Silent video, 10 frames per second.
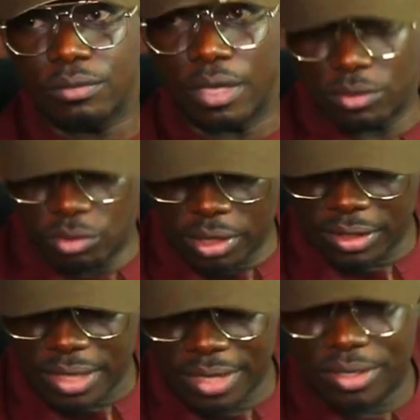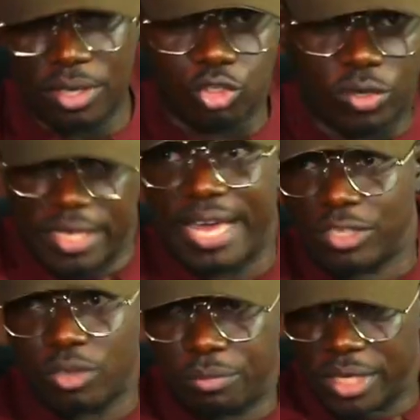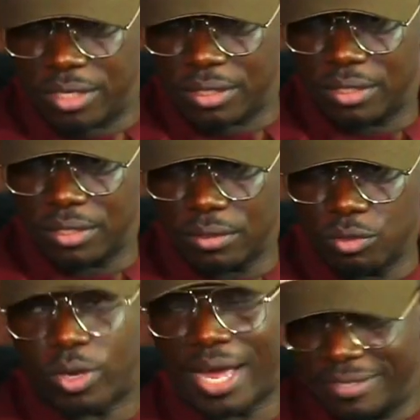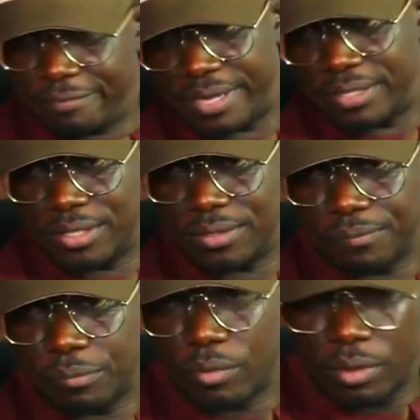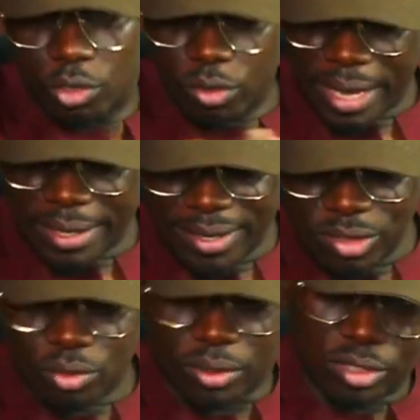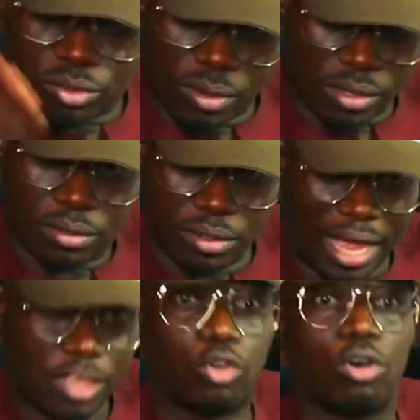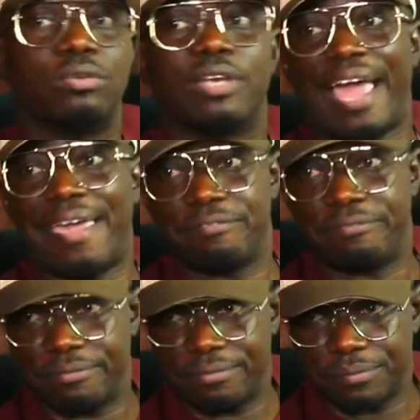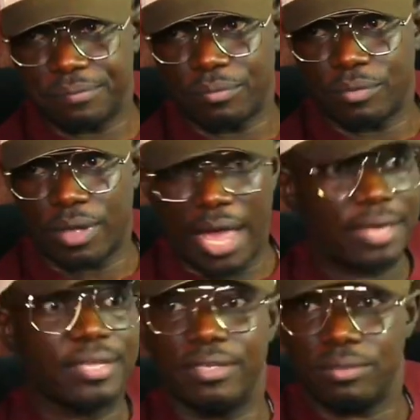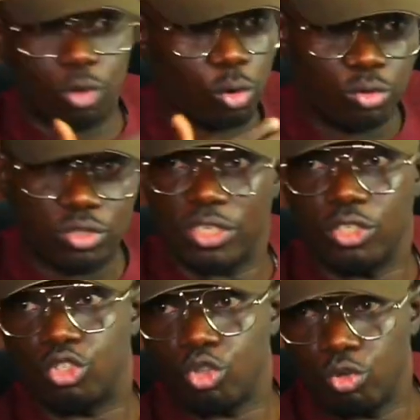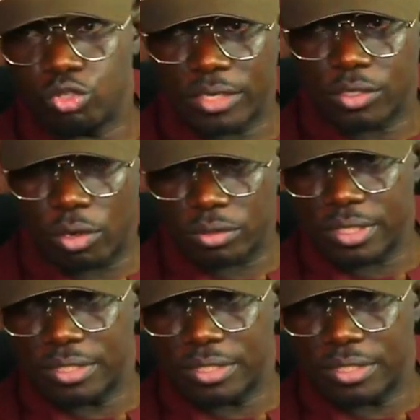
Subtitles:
You understand? So he has something you can defend. Look at Kenzo. Kenzo has gone live, and he holds his shows at the Cultic,